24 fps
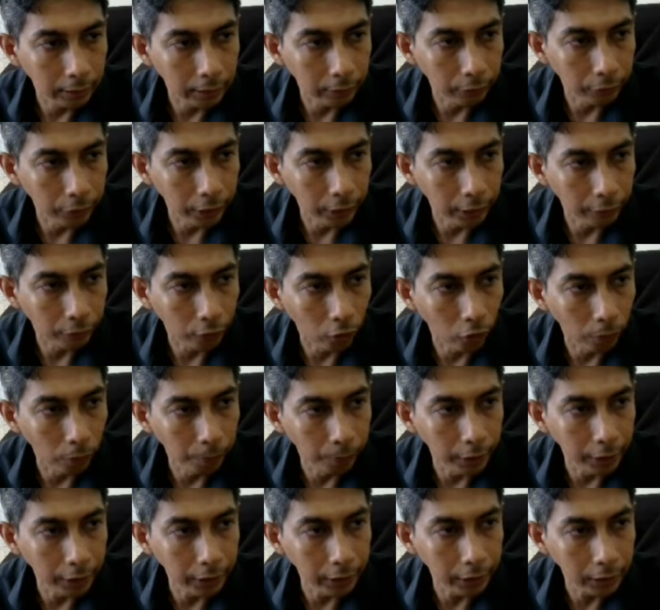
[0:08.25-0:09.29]
We have
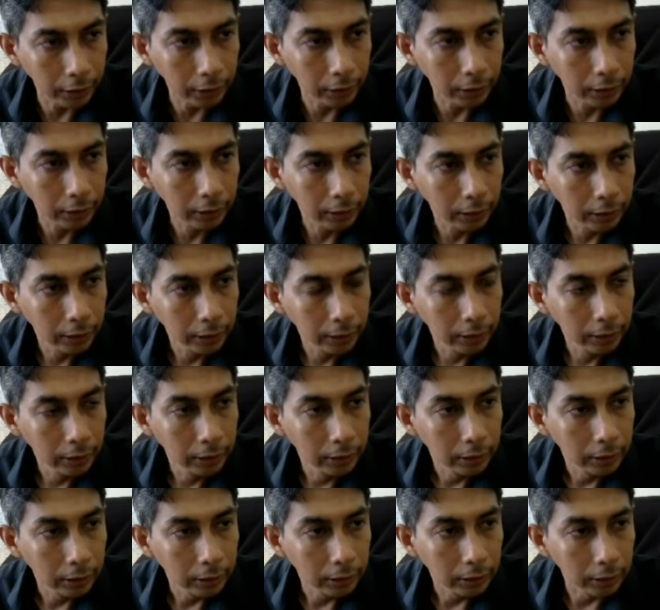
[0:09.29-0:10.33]
completed
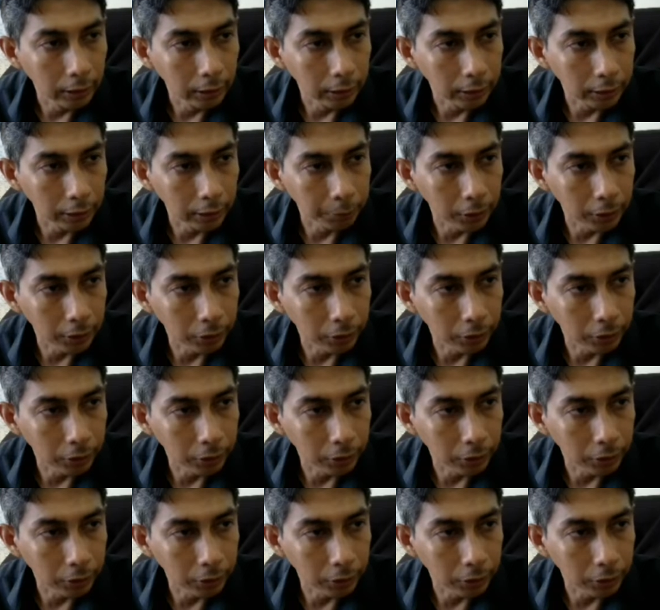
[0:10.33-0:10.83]
chapter